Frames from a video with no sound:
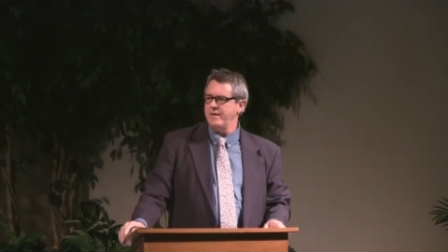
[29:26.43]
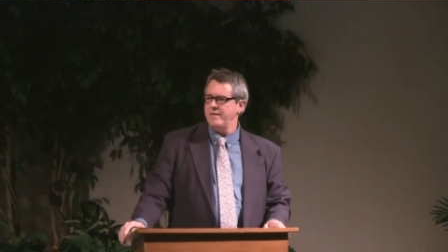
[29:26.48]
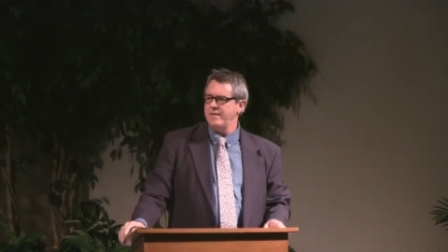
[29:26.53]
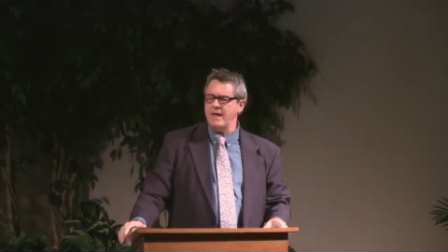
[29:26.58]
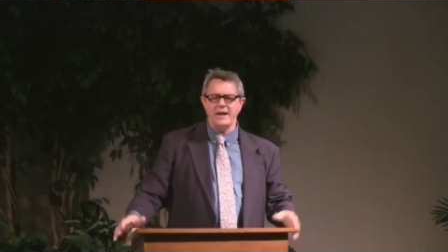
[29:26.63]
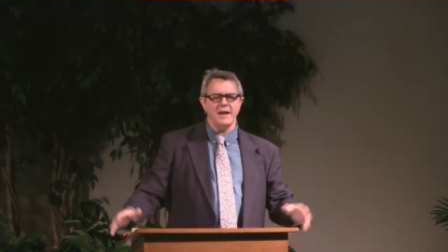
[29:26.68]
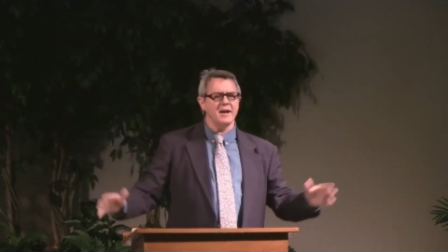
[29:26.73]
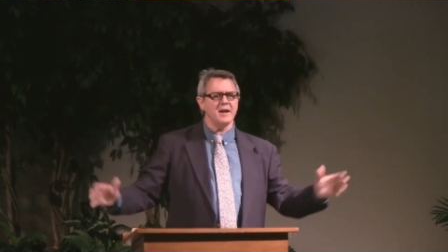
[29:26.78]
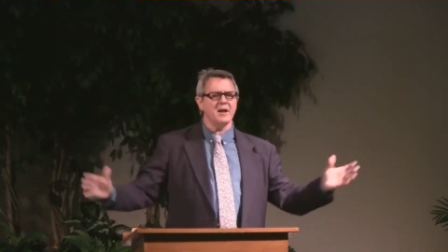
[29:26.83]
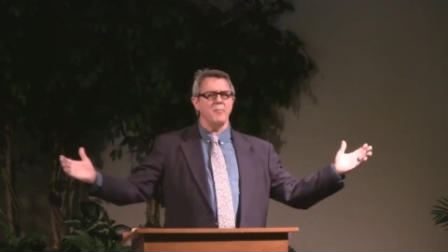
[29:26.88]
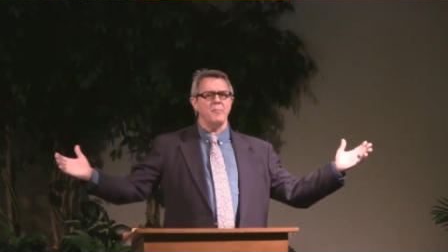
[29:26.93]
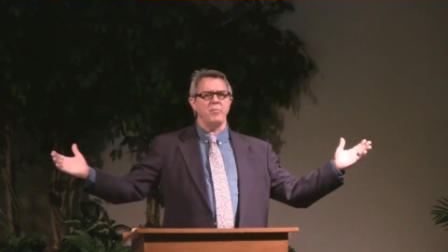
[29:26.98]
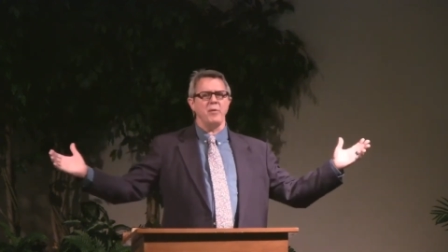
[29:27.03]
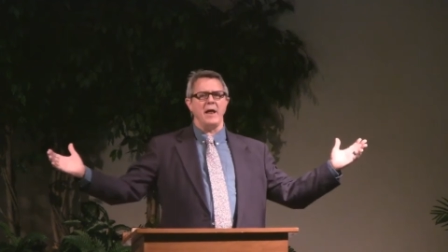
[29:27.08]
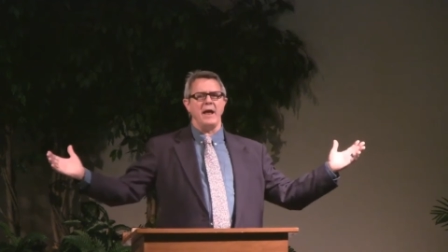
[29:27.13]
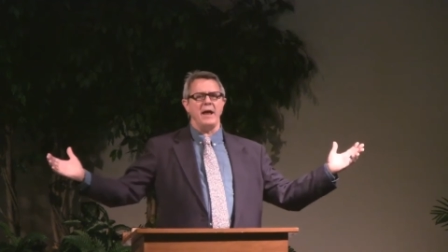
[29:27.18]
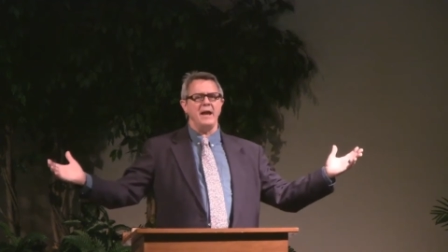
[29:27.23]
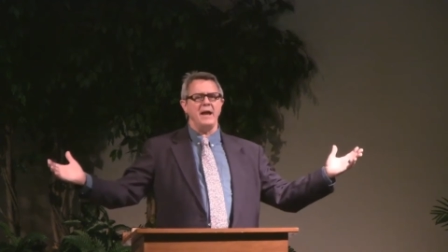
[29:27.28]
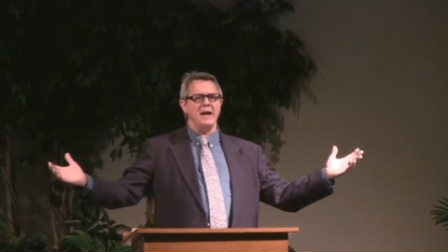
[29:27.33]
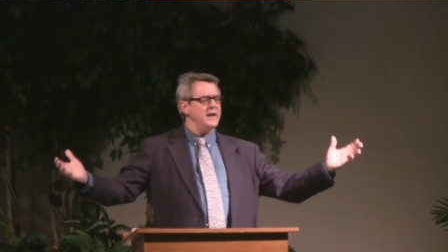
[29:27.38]
They didn't
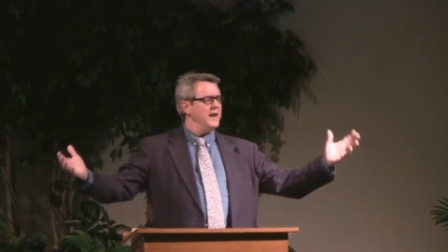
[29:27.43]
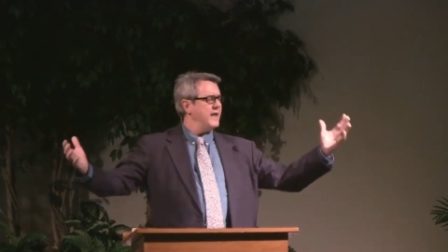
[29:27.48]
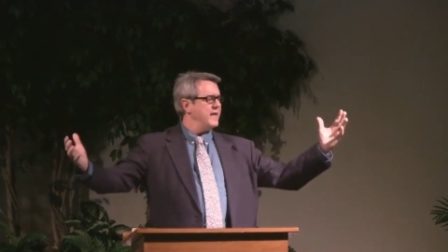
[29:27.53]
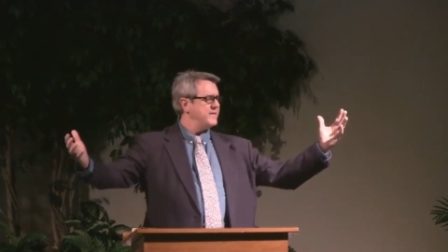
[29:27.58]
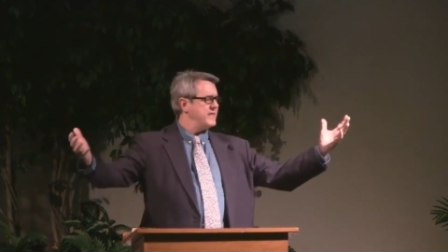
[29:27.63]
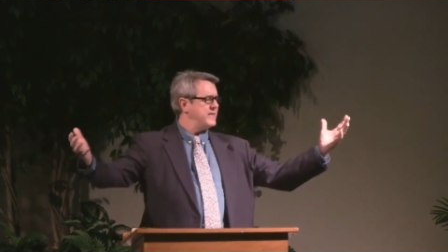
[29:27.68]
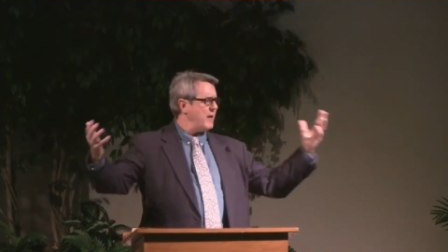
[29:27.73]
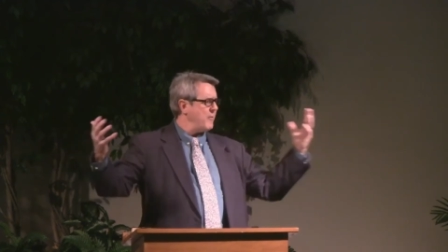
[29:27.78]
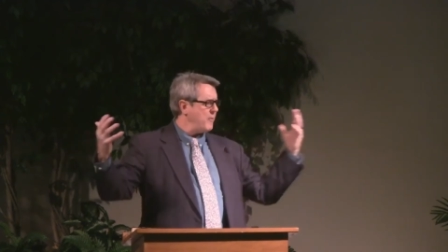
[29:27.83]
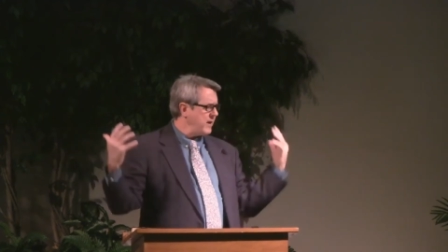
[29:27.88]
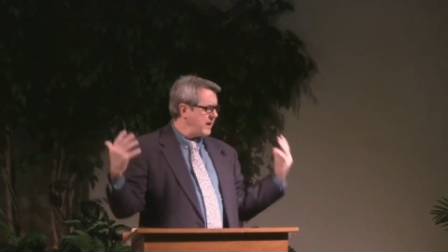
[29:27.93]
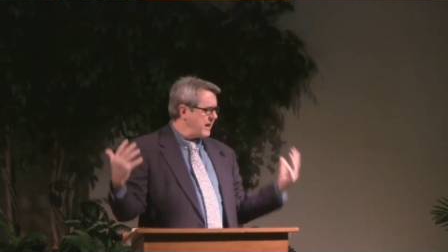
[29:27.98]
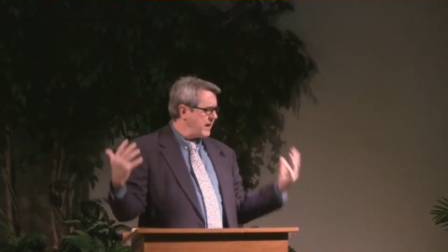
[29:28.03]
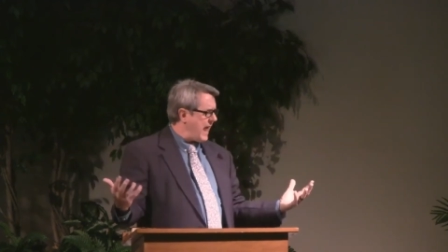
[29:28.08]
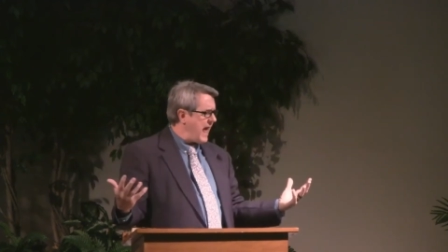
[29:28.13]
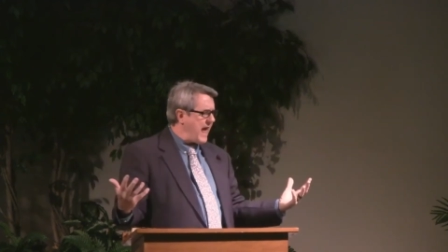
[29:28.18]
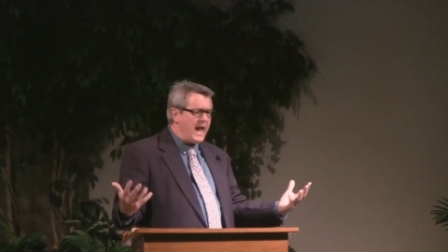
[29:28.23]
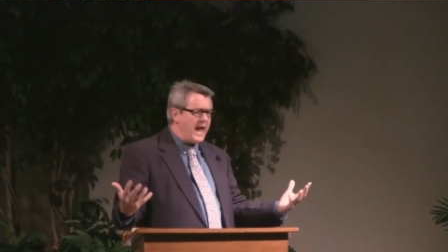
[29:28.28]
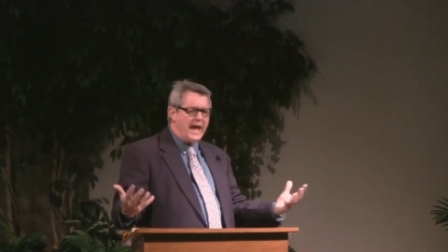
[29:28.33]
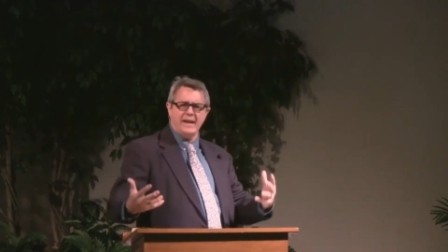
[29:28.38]
complain. They were
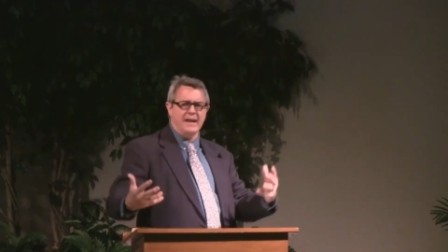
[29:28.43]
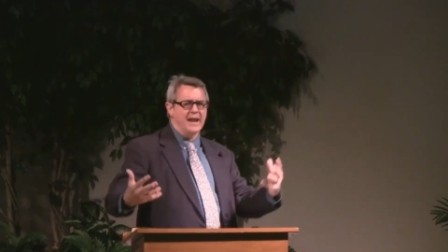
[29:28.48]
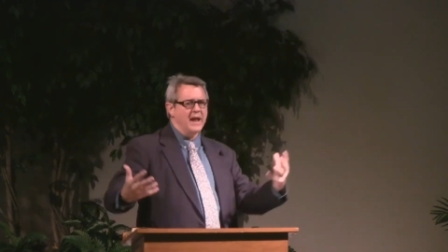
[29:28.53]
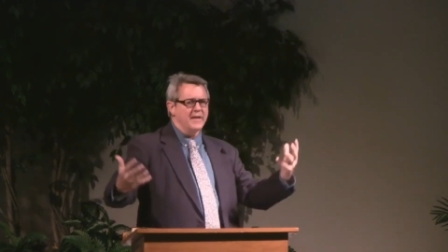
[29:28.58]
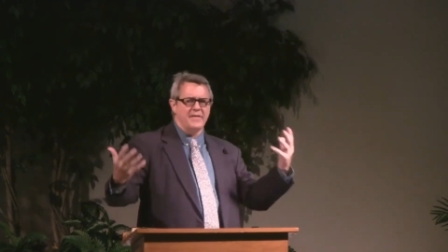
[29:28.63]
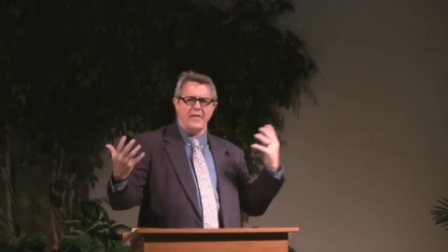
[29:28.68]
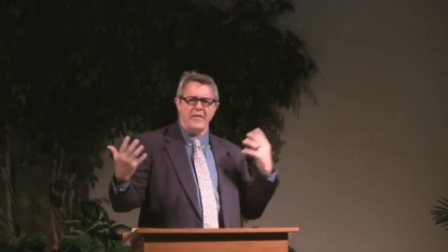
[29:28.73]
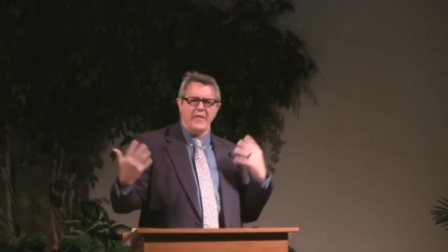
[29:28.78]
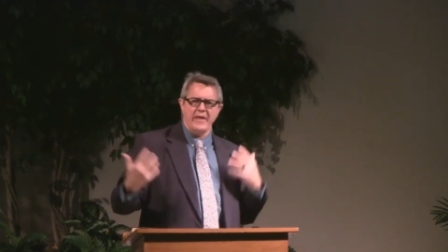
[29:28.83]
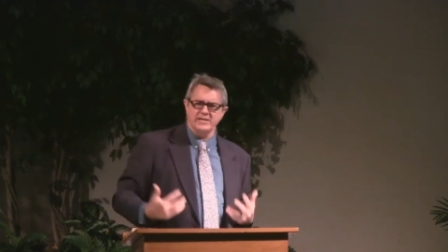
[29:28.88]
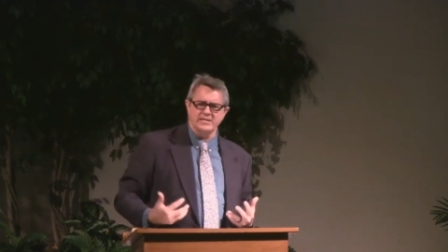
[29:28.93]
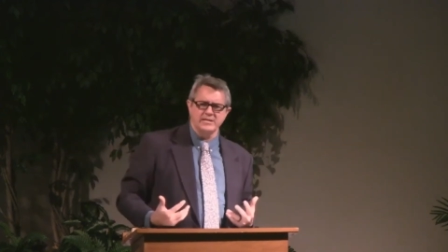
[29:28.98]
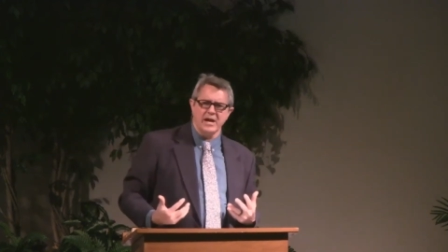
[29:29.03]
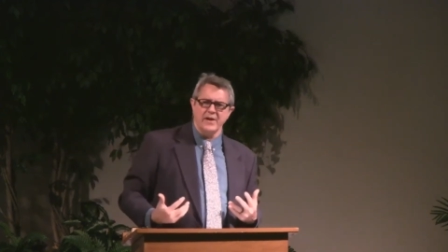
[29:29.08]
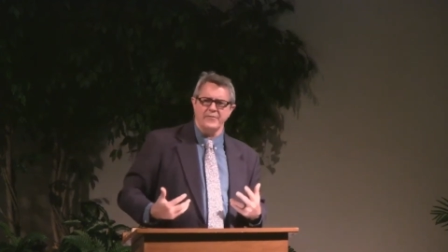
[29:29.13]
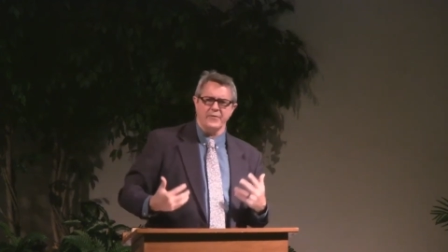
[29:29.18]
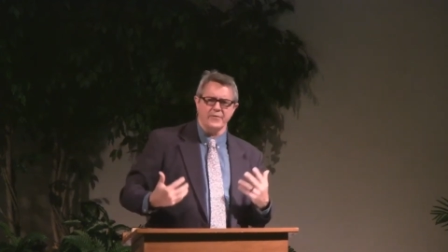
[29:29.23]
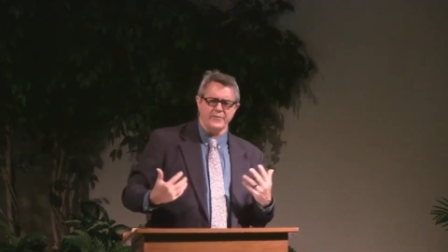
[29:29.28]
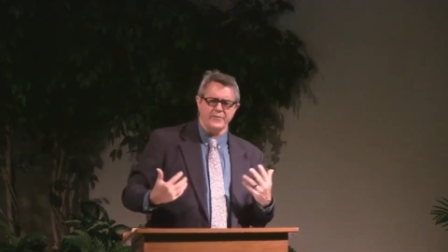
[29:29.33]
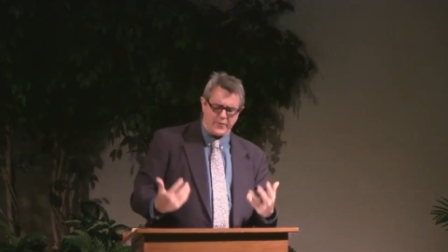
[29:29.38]
glad that they
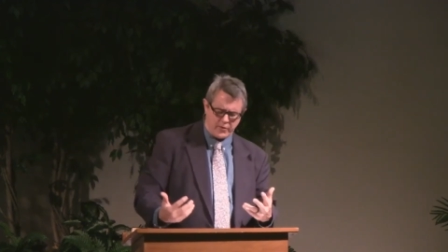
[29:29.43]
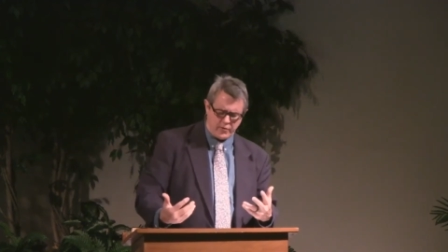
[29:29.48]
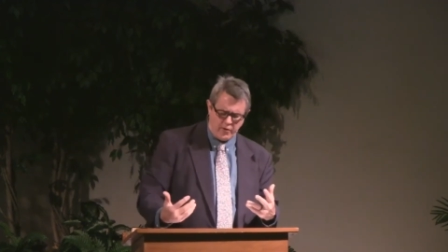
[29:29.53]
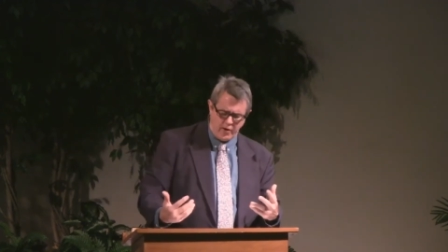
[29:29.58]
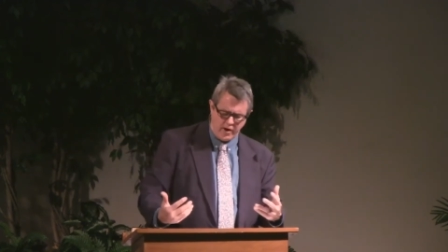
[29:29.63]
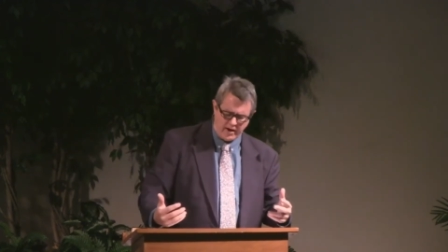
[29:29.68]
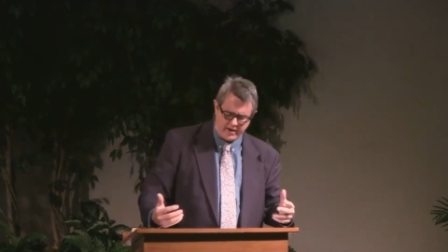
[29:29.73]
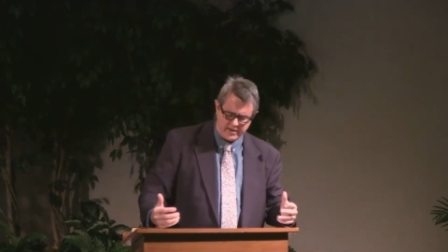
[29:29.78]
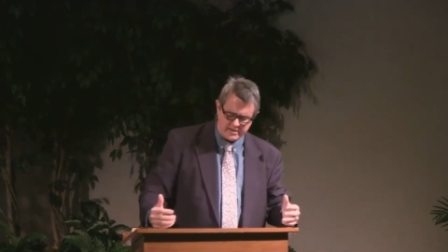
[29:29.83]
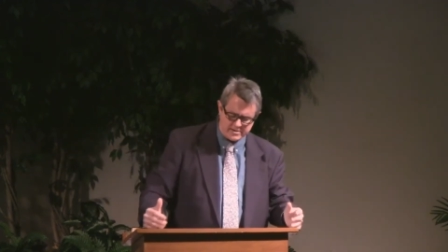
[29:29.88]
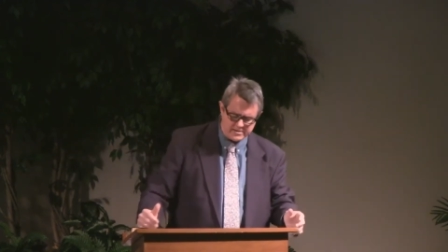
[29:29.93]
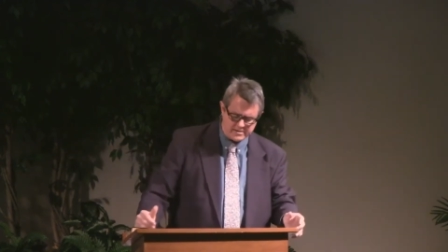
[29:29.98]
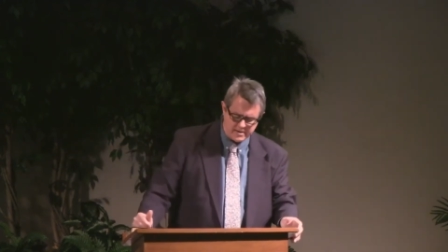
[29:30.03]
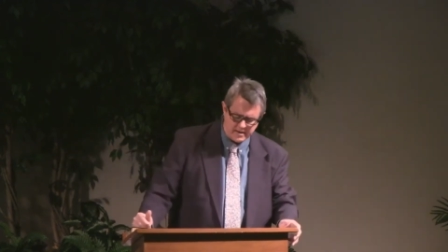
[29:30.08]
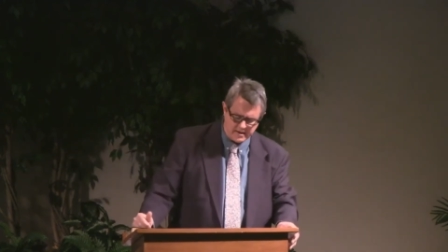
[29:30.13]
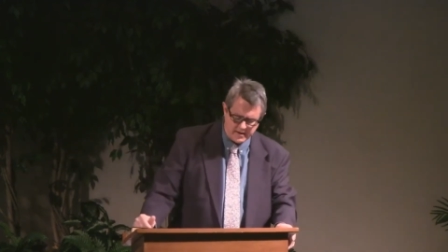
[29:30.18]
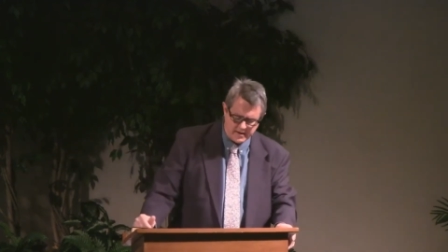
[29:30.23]
suffered for Christ.